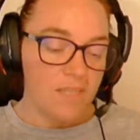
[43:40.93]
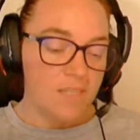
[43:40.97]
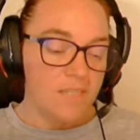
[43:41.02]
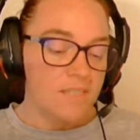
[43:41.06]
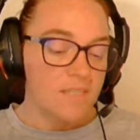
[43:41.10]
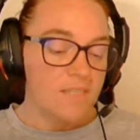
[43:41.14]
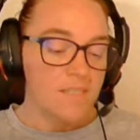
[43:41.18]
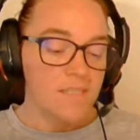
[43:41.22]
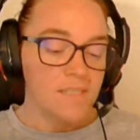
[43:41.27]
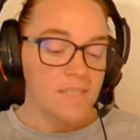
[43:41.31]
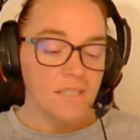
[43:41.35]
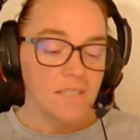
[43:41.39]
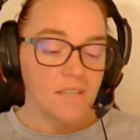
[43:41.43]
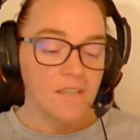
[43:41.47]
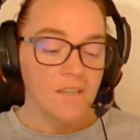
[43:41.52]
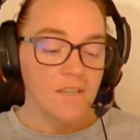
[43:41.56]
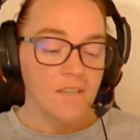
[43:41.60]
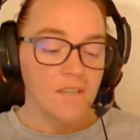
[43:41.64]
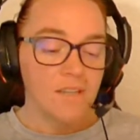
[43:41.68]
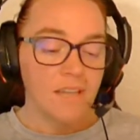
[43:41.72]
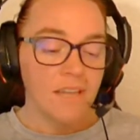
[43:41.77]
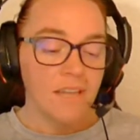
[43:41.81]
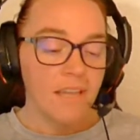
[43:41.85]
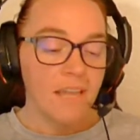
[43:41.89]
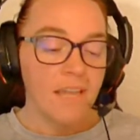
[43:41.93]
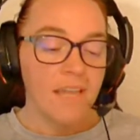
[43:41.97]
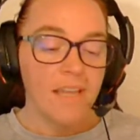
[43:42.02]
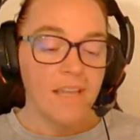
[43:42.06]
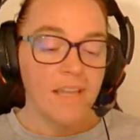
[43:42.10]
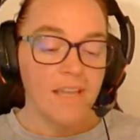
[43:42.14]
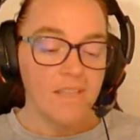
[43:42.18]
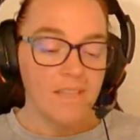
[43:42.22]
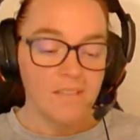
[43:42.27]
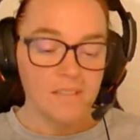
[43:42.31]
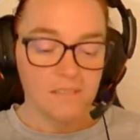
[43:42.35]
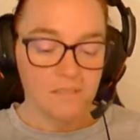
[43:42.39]
Dear
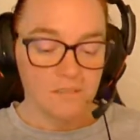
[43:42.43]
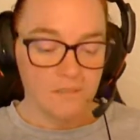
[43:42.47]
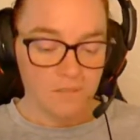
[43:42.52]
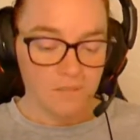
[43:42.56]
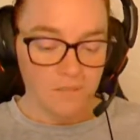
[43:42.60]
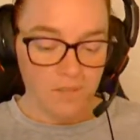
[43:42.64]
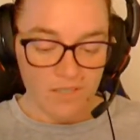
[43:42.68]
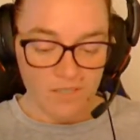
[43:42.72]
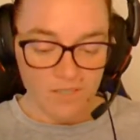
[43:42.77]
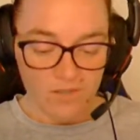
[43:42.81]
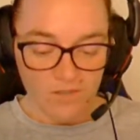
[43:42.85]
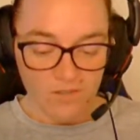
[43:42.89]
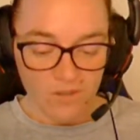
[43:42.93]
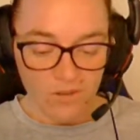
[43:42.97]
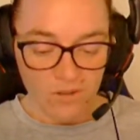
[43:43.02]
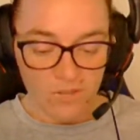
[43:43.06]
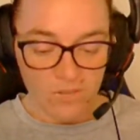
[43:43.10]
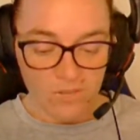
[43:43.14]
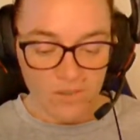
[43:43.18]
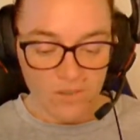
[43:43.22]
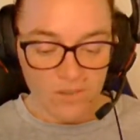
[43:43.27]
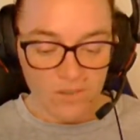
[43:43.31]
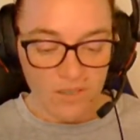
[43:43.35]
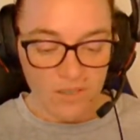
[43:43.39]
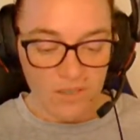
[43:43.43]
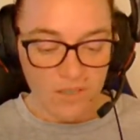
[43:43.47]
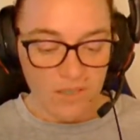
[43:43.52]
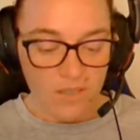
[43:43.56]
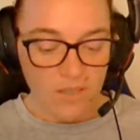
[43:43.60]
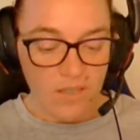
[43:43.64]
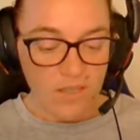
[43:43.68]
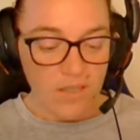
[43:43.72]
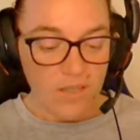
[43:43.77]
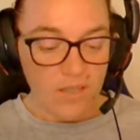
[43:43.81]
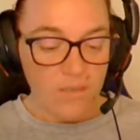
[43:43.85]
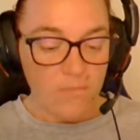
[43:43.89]
Anne, ran the former,
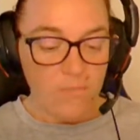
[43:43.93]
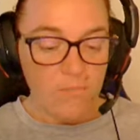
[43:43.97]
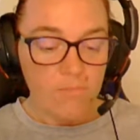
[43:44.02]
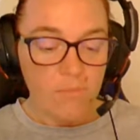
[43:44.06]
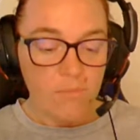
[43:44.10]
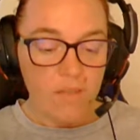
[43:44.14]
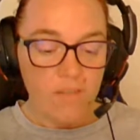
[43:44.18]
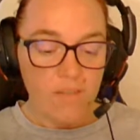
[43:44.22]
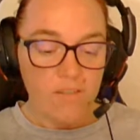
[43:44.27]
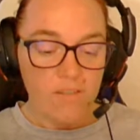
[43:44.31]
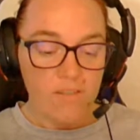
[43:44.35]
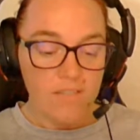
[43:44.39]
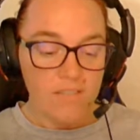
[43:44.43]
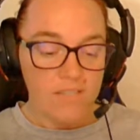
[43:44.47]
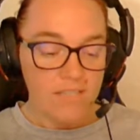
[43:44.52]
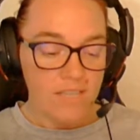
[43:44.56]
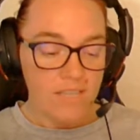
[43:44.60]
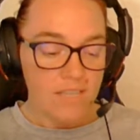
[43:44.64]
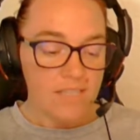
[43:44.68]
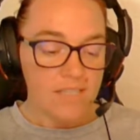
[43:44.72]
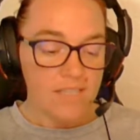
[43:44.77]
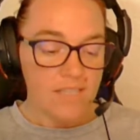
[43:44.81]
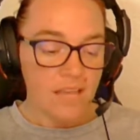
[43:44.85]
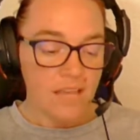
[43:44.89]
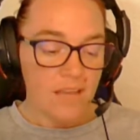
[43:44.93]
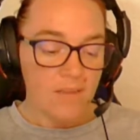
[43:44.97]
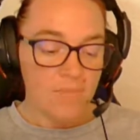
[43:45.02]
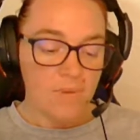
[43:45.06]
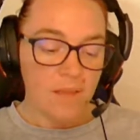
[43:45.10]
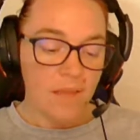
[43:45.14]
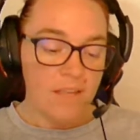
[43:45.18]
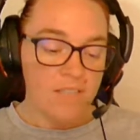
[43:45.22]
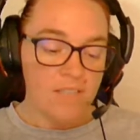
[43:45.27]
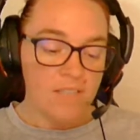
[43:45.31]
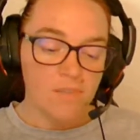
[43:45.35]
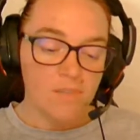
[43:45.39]
Mother says I'm
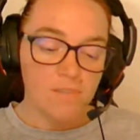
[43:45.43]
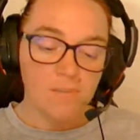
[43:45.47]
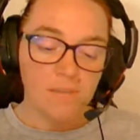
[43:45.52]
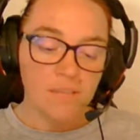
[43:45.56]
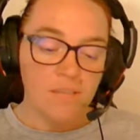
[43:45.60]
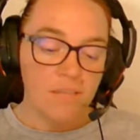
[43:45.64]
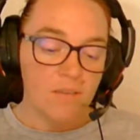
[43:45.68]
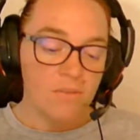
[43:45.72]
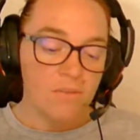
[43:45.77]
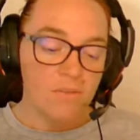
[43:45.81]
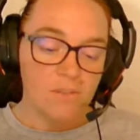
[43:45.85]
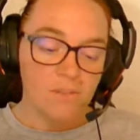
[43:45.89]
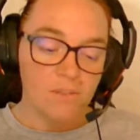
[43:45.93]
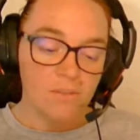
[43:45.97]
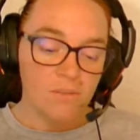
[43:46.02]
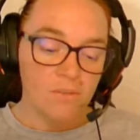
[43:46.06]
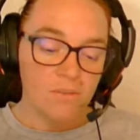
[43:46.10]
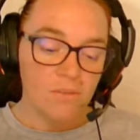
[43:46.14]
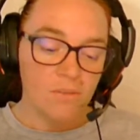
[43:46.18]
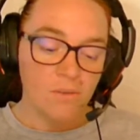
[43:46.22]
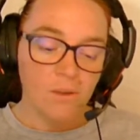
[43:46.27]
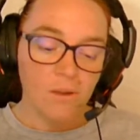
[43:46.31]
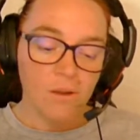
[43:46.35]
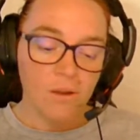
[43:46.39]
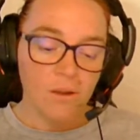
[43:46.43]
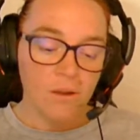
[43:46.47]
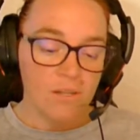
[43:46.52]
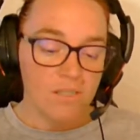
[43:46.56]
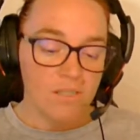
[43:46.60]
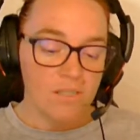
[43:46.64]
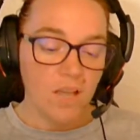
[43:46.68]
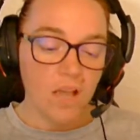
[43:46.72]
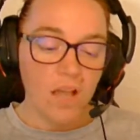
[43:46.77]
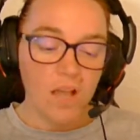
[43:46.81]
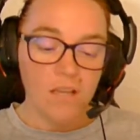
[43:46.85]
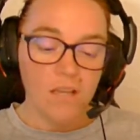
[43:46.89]
not to play with you or
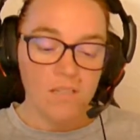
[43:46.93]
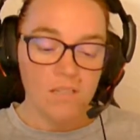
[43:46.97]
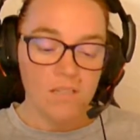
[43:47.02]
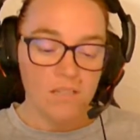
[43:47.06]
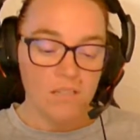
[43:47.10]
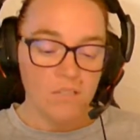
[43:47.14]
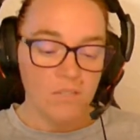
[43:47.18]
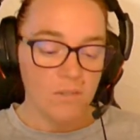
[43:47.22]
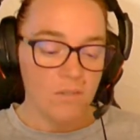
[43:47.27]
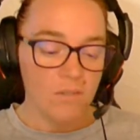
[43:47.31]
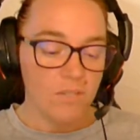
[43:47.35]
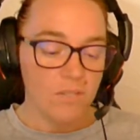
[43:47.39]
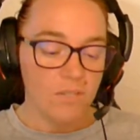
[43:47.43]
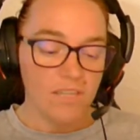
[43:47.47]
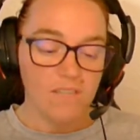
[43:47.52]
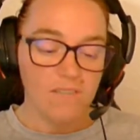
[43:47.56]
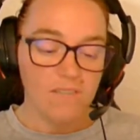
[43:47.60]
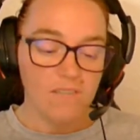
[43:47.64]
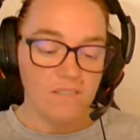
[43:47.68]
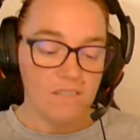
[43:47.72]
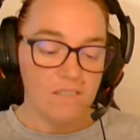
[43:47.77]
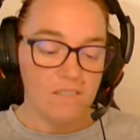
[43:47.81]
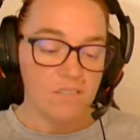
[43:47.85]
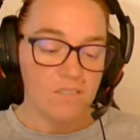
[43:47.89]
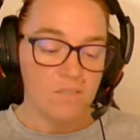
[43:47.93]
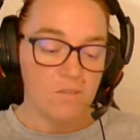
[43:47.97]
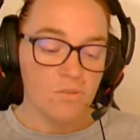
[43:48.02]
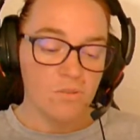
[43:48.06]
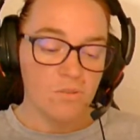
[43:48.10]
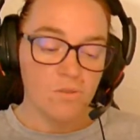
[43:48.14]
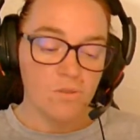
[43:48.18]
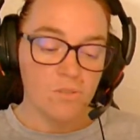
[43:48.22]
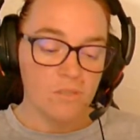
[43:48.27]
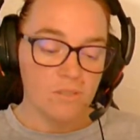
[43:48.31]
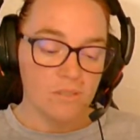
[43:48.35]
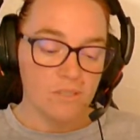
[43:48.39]
talk to you even in
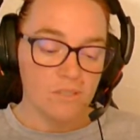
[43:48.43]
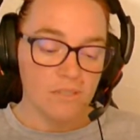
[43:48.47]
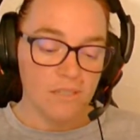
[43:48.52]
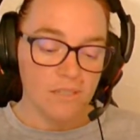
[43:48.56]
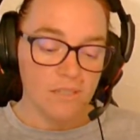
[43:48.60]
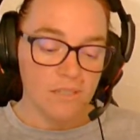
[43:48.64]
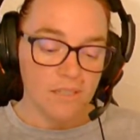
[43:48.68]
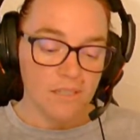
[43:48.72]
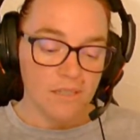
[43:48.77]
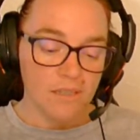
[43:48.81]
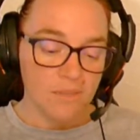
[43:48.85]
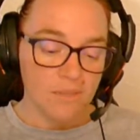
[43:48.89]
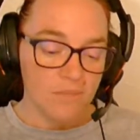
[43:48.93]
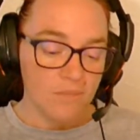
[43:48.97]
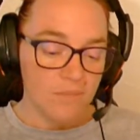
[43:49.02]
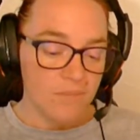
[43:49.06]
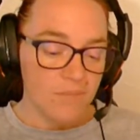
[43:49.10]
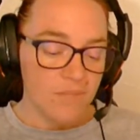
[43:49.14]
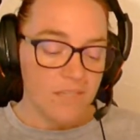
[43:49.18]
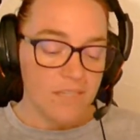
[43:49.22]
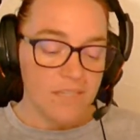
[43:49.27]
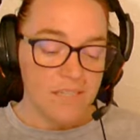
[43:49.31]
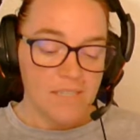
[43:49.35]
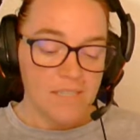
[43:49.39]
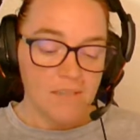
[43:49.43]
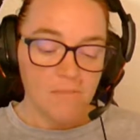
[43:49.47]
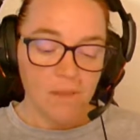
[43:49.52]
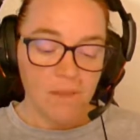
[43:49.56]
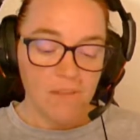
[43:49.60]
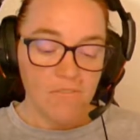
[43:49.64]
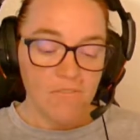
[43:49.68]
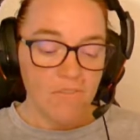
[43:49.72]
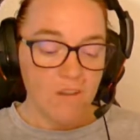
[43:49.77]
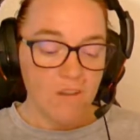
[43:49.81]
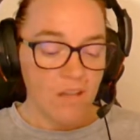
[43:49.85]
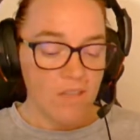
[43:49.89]
school. It isn't my
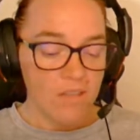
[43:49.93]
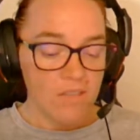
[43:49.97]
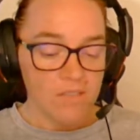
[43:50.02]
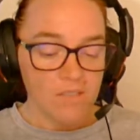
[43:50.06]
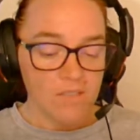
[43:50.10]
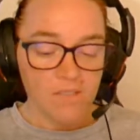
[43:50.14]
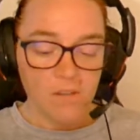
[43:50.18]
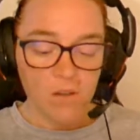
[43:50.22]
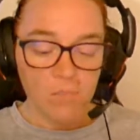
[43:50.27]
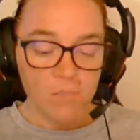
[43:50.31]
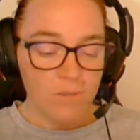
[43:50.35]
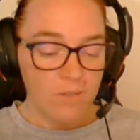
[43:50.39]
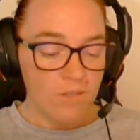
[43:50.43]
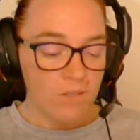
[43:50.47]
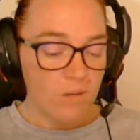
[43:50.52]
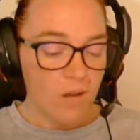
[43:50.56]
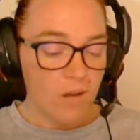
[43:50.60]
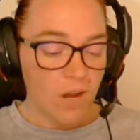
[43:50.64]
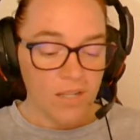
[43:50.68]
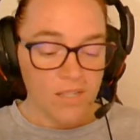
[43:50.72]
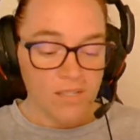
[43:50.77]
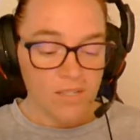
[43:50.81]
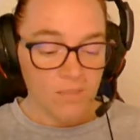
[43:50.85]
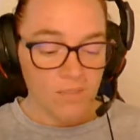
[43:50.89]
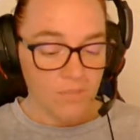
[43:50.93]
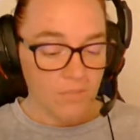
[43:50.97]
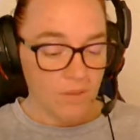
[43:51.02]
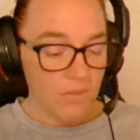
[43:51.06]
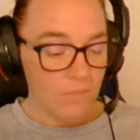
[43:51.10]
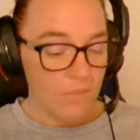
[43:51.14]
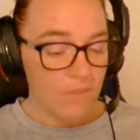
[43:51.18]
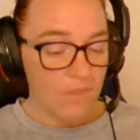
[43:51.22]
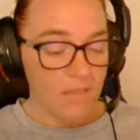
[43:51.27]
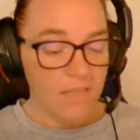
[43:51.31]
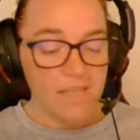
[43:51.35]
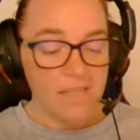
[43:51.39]
fault, and don't be cross at me,
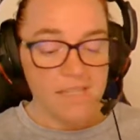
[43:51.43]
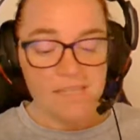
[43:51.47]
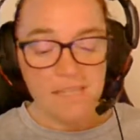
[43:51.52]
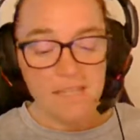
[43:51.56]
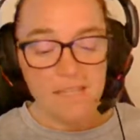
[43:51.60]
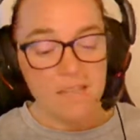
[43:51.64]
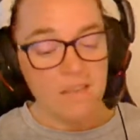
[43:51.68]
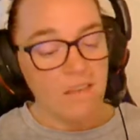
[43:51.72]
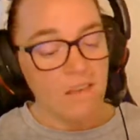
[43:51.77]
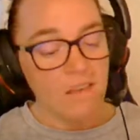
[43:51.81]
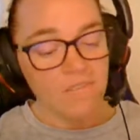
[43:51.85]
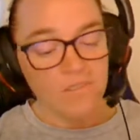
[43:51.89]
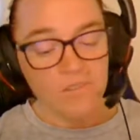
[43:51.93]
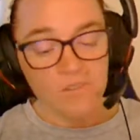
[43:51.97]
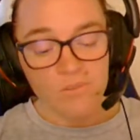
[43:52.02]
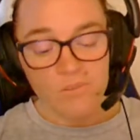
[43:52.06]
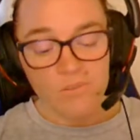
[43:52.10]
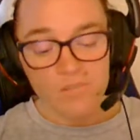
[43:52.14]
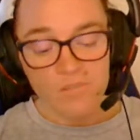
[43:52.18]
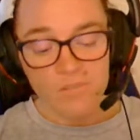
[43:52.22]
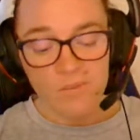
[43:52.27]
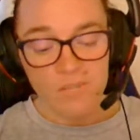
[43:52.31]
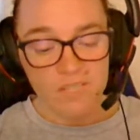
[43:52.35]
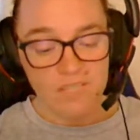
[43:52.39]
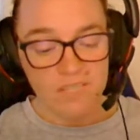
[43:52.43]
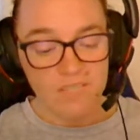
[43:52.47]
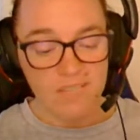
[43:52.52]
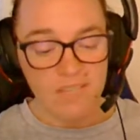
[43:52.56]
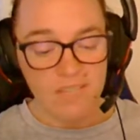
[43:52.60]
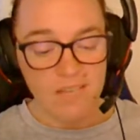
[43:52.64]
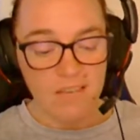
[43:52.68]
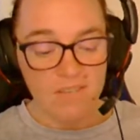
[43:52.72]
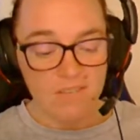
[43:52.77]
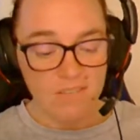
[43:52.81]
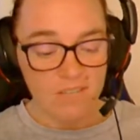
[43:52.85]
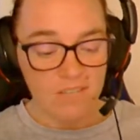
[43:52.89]
because I love you as much as
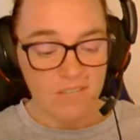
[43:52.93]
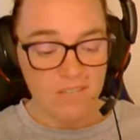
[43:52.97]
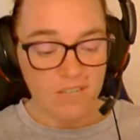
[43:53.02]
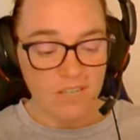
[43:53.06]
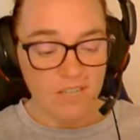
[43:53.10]
ever.